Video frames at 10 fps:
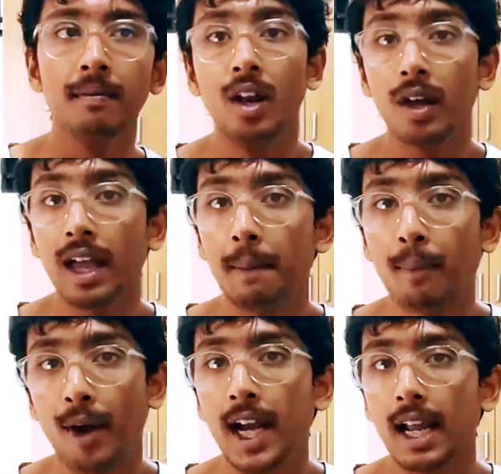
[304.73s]
We're looking at
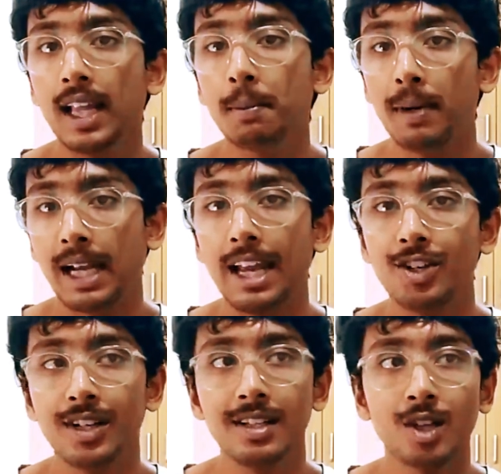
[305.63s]
point A, the
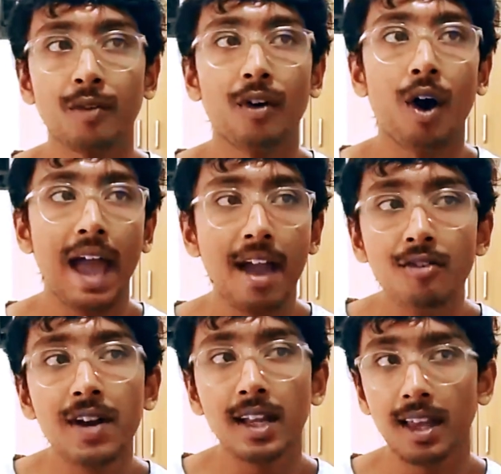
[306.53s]
potentials of
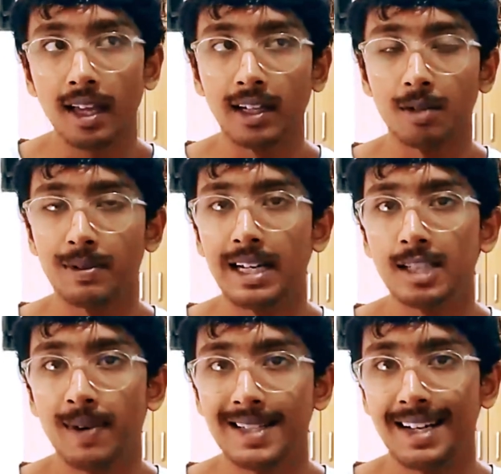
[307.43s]
everything that
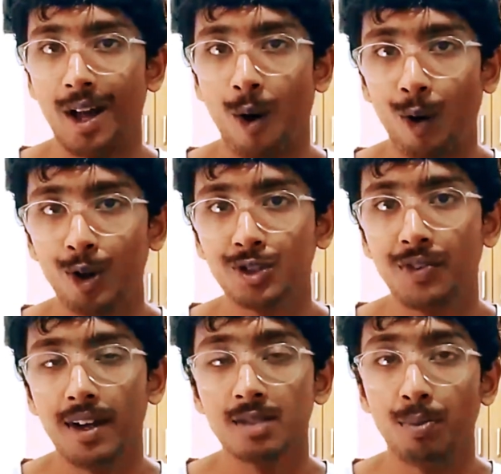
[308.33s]
is present, the hollow
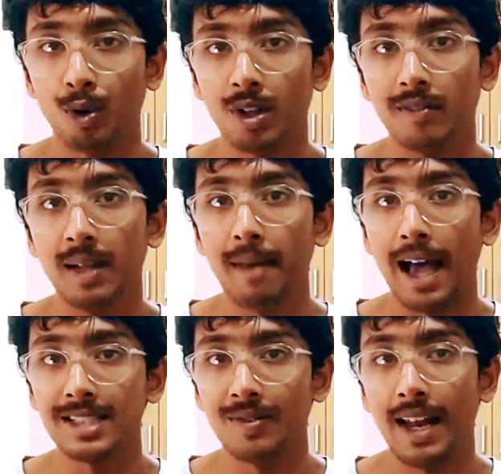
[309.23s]
spheres, both of them,
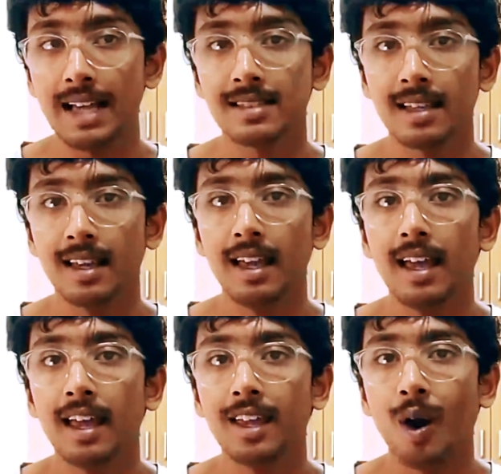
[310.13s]
as well as
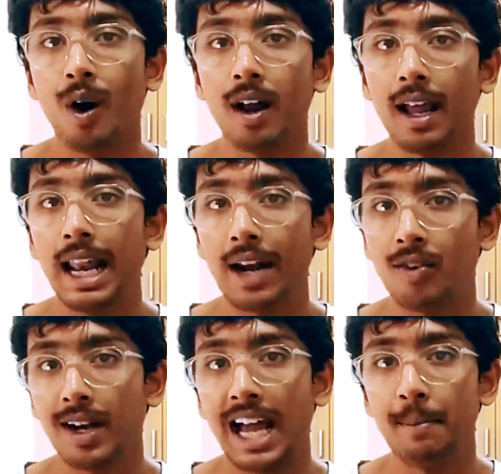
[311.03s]
your
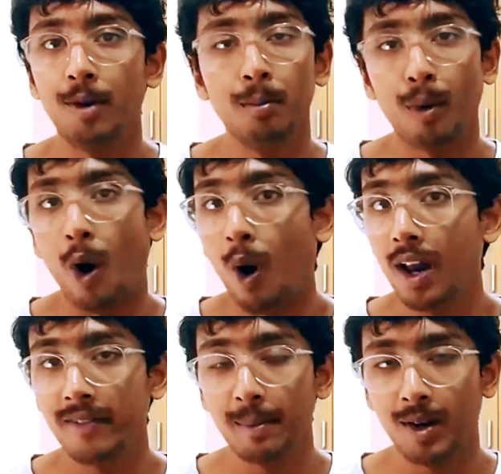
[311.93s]
electric dipole, all
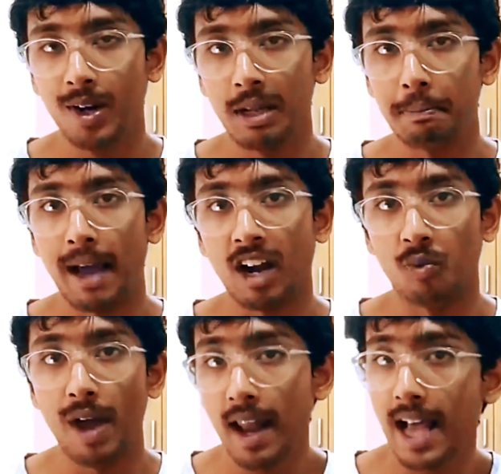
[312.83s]
of them are going to impact.
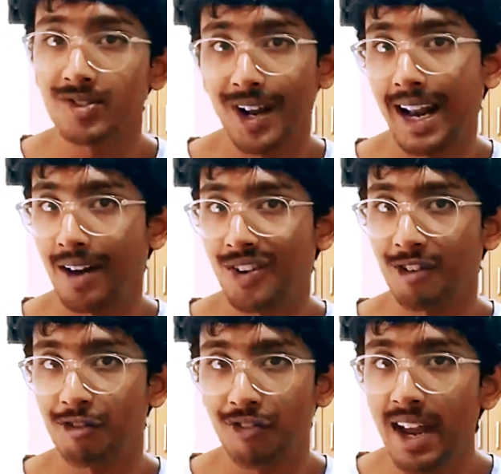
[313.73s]
Whereas for
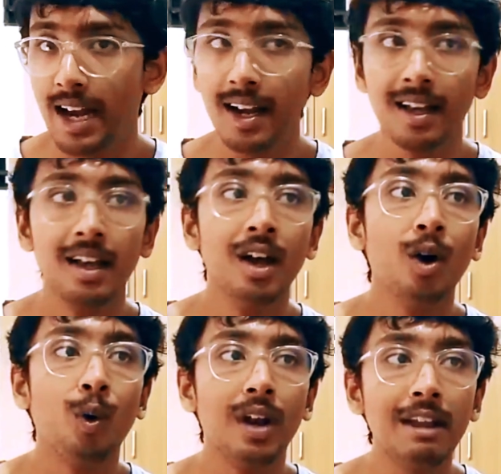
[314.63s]
electric field,
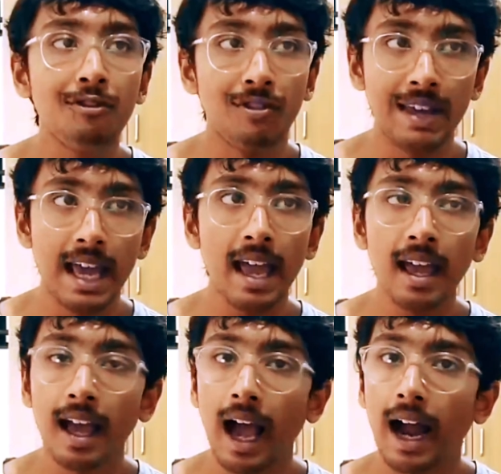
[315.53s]
only
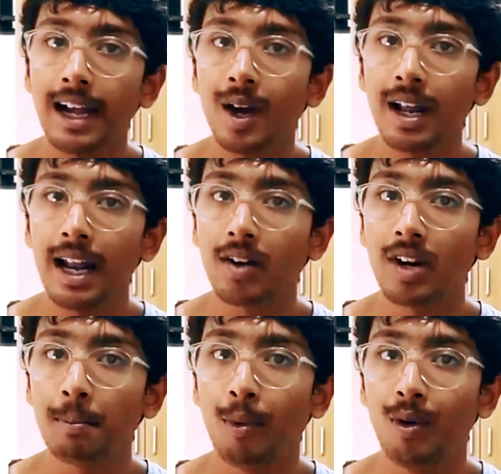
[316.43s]
VA and your
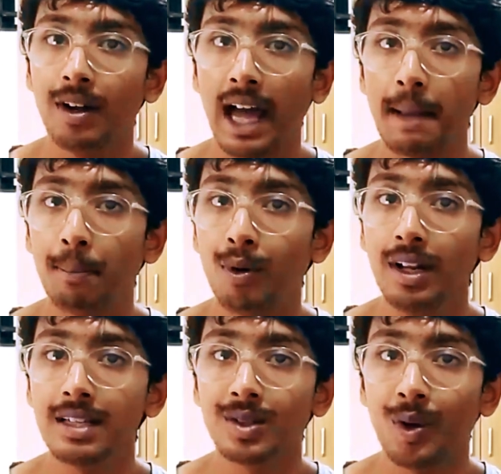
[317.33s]
electric
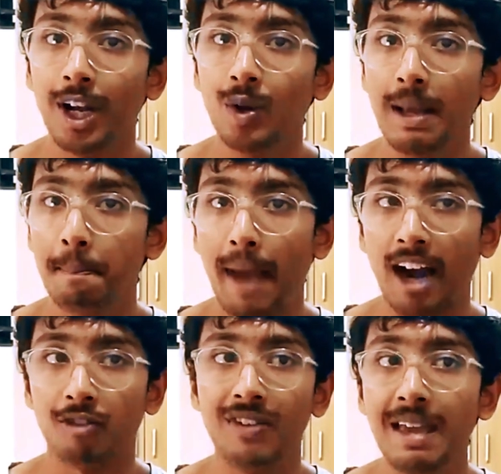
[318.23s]
dipole is going to impact.